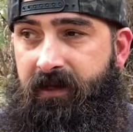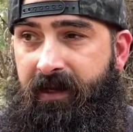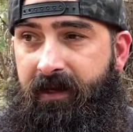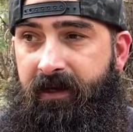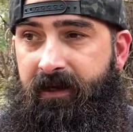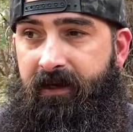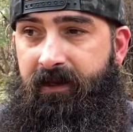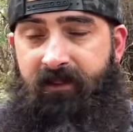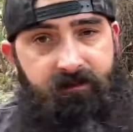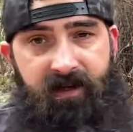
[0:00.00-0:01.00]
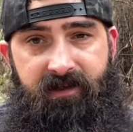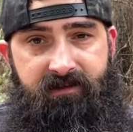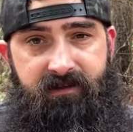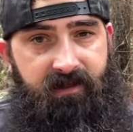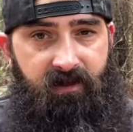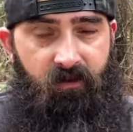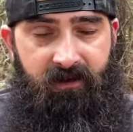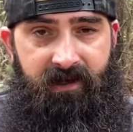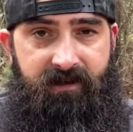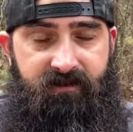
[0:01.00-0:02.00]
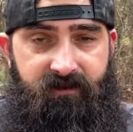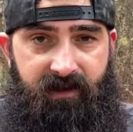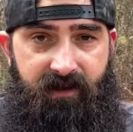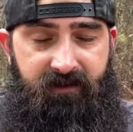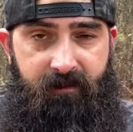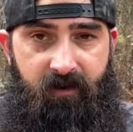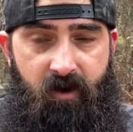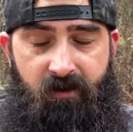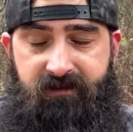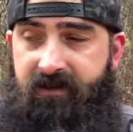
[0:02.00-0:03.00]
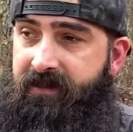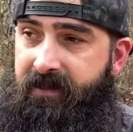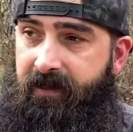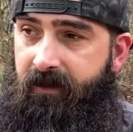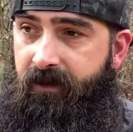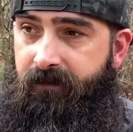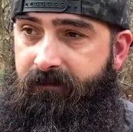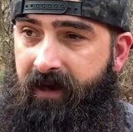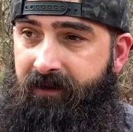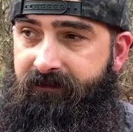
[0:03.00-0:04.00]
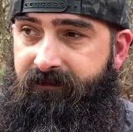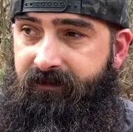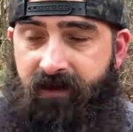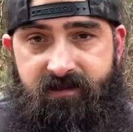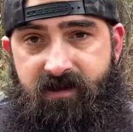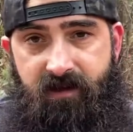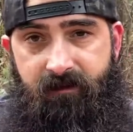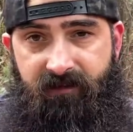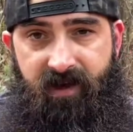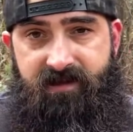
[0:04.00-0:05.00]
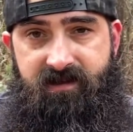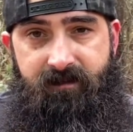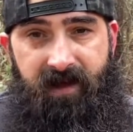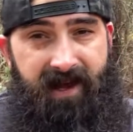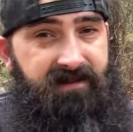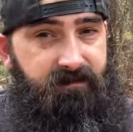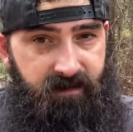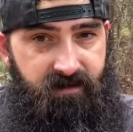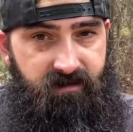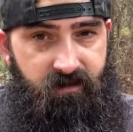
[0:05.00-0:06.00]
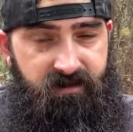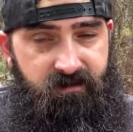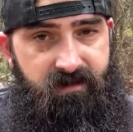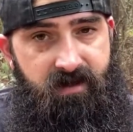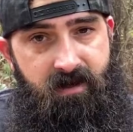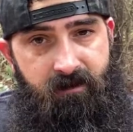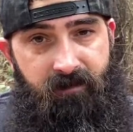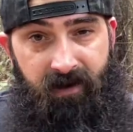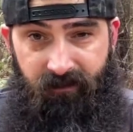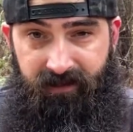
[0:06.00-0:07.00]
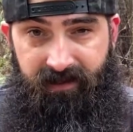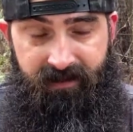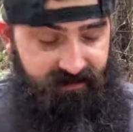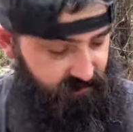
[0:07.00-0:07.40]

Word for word: and the best key organizer that I've come across. I've done some, I've had some that had some bells and whistles, but I really like this